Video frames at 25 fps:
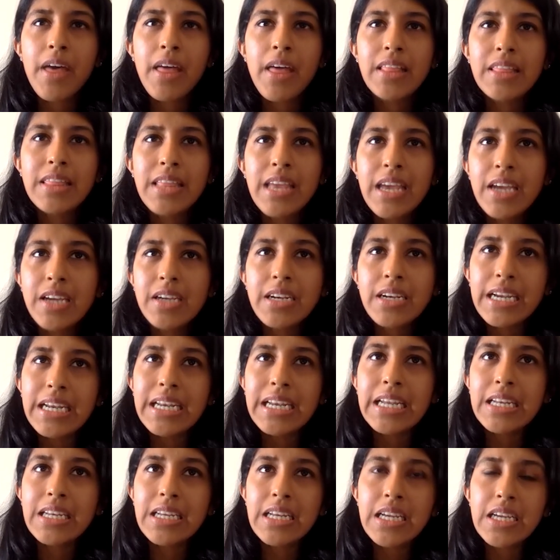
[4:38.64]
they
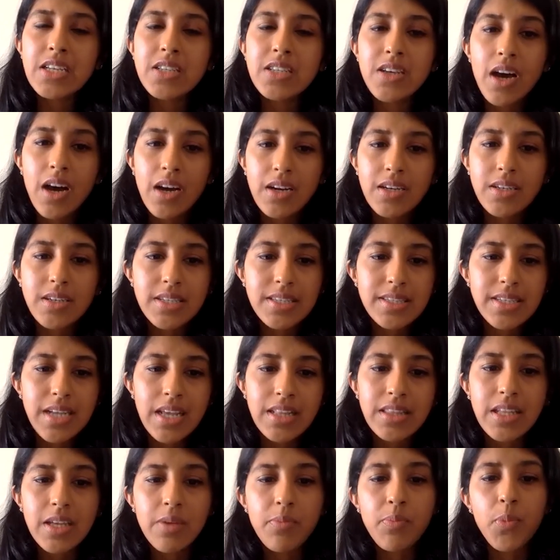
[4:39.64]
really need to
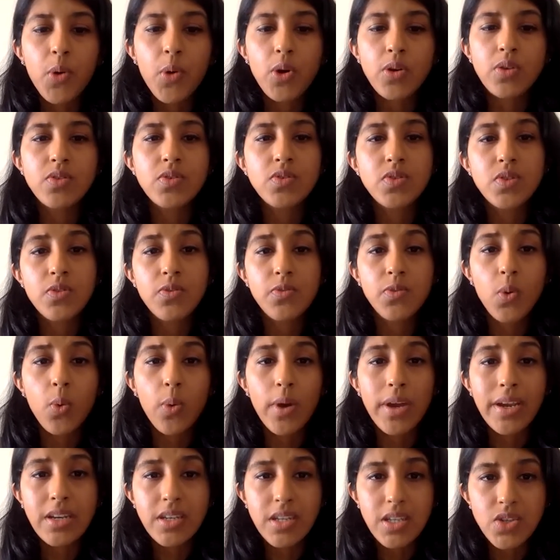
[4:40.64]
understand the importance of
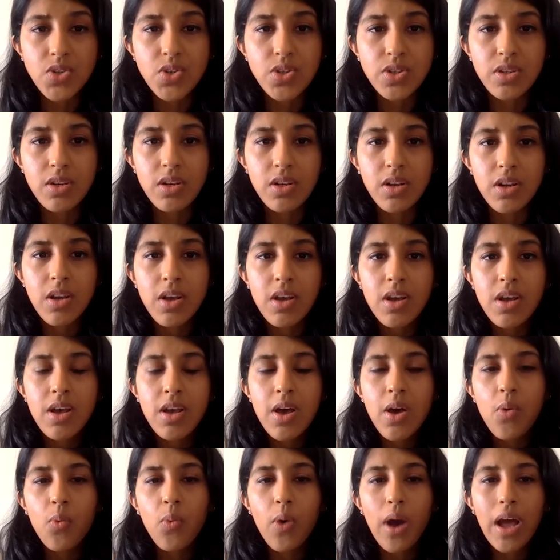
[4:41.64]
going digital.
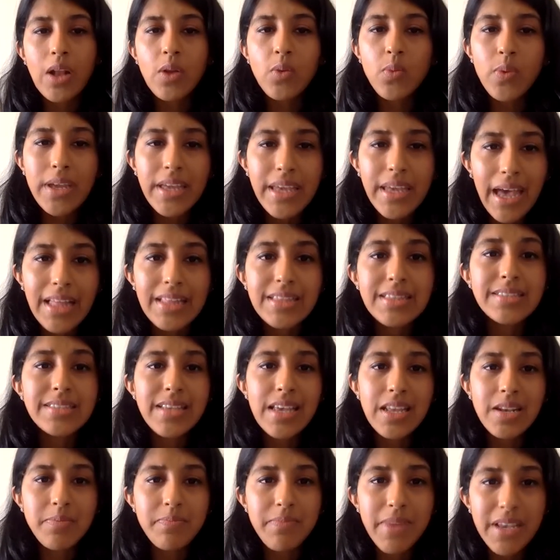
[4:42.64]
While we can
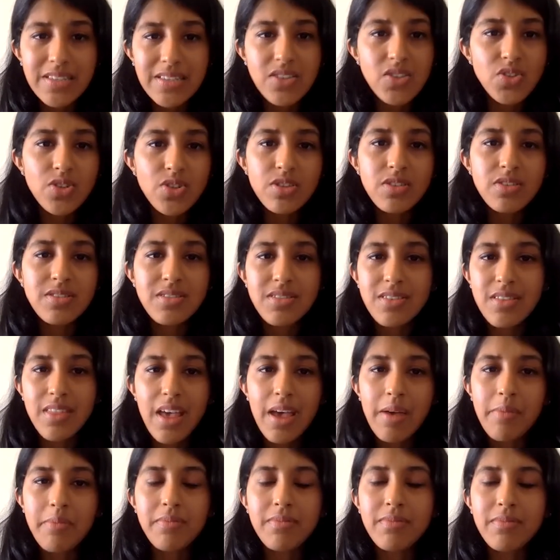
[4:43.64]
send messages to
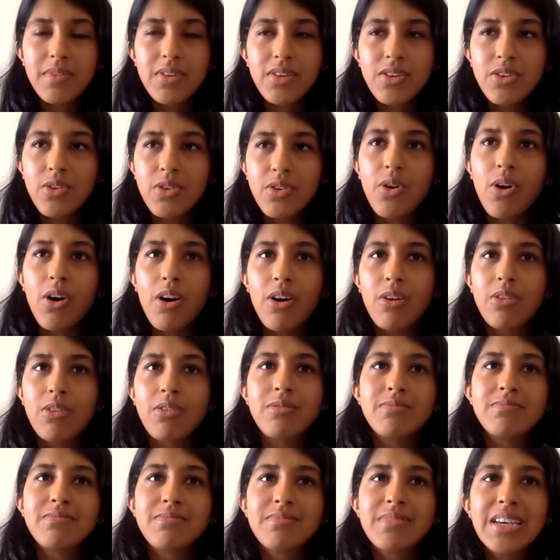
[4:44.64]
them,
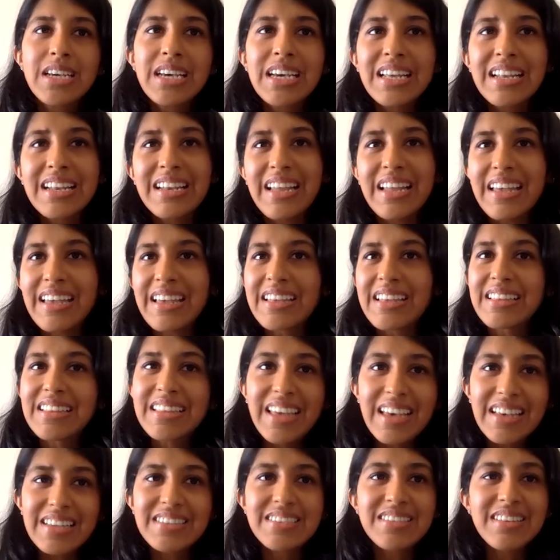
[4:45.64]
on like,
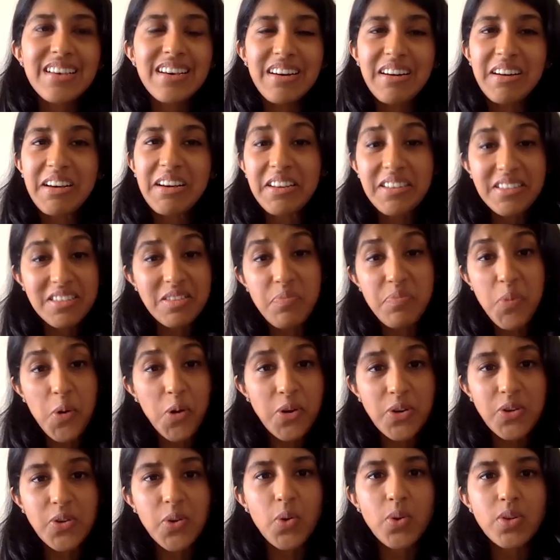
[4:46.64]
yes, it is
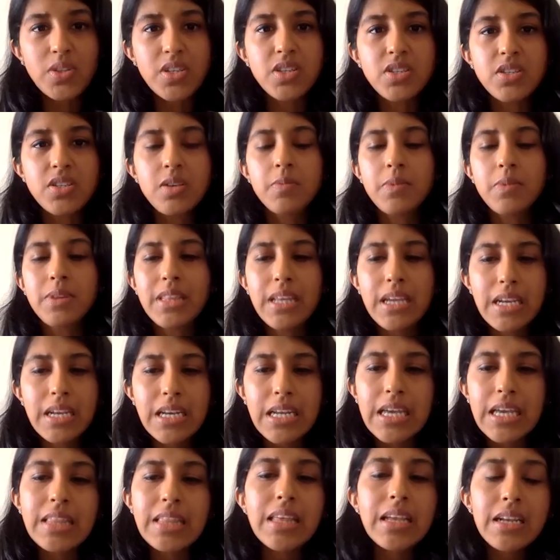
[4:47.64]
important to go digital, but they
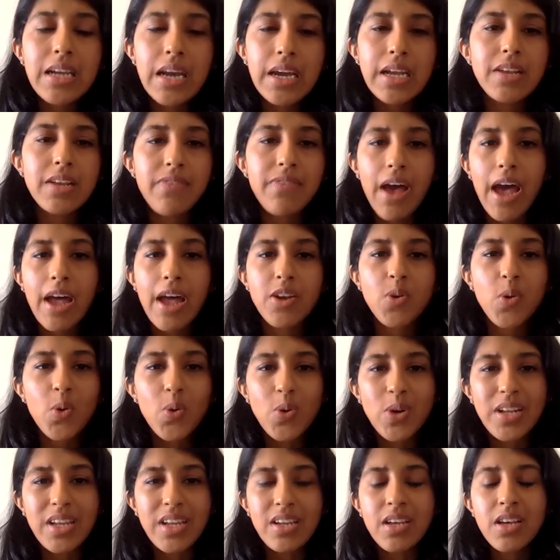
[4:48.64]
need that kind of
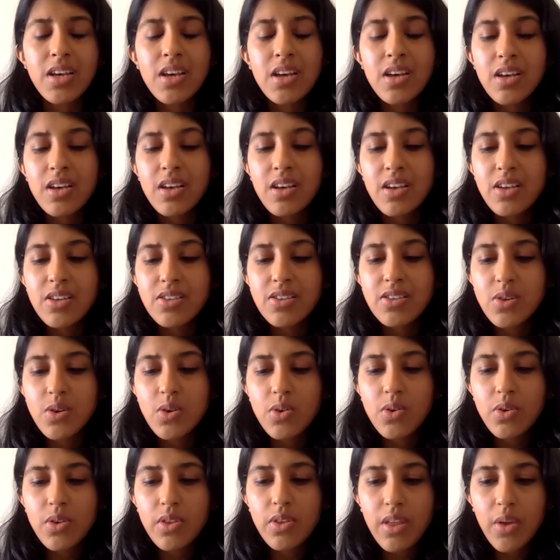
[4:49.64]
hand-holding.
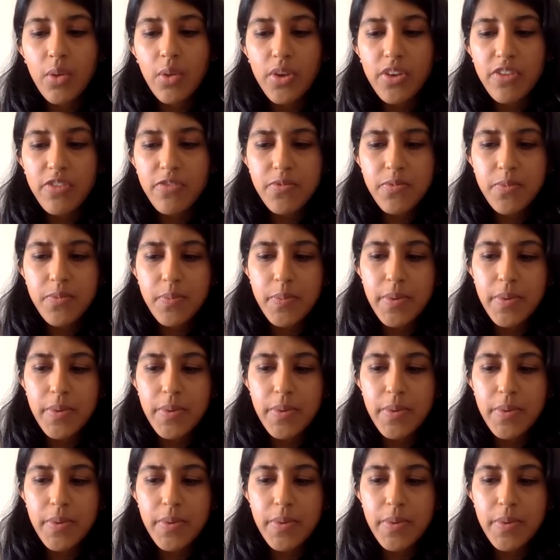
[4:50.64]
So we've